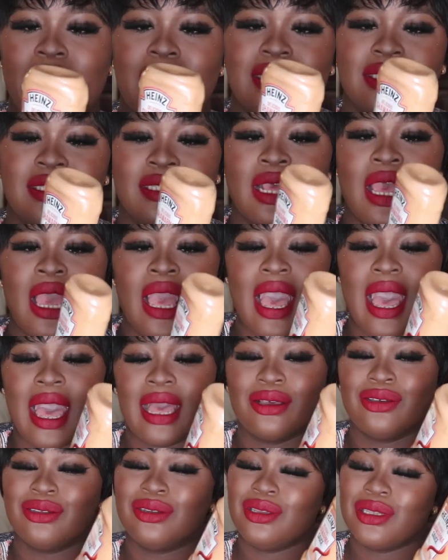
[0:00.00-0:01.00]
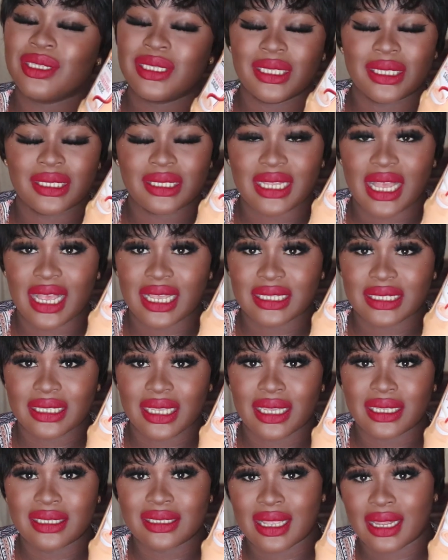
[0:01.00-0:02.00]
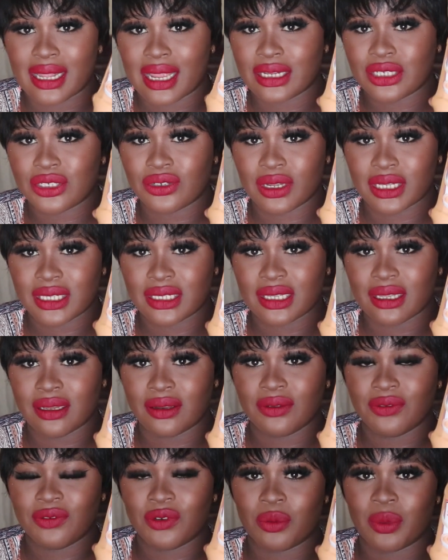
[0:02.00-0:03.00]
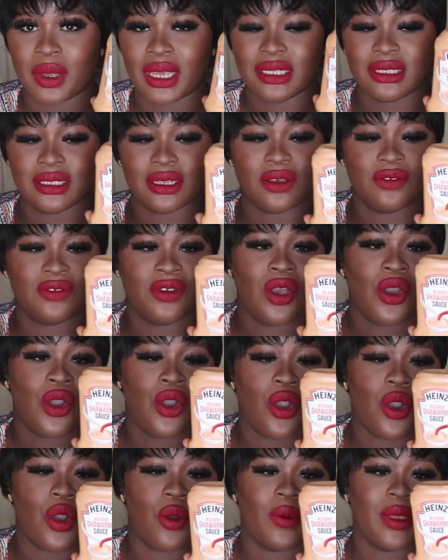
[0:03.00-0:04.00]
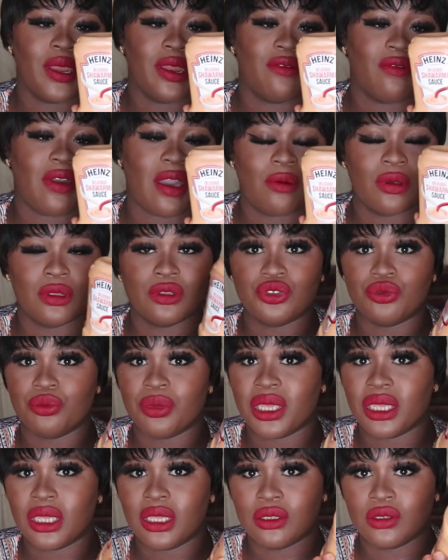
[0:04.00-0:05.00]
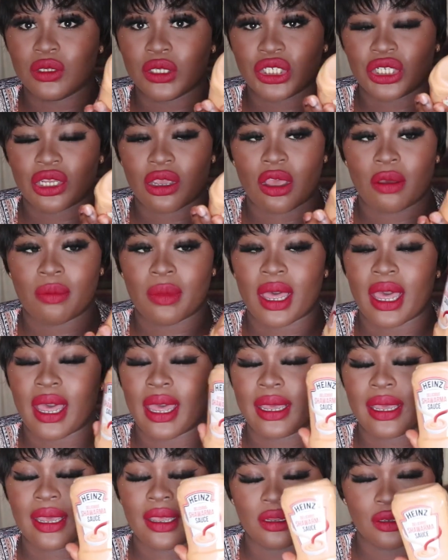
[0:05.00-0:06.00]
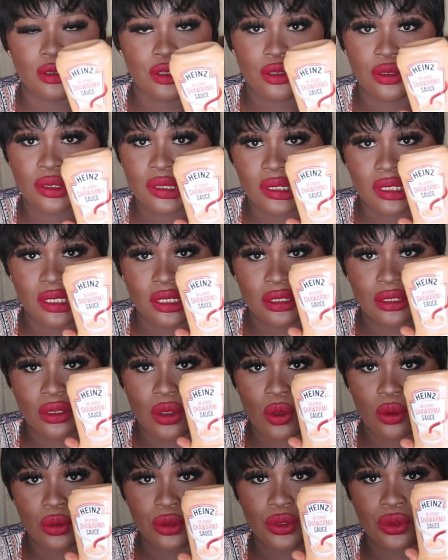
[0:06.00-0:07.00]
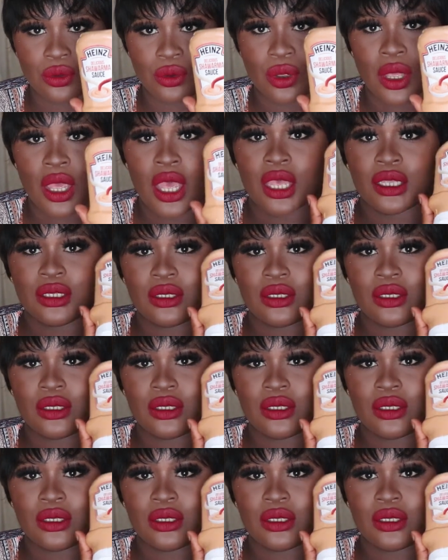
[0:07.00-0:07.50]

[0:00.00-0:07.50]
As I could use this as a salad dressing for myself, or whenever I want to make keto shawarma, I can use this also.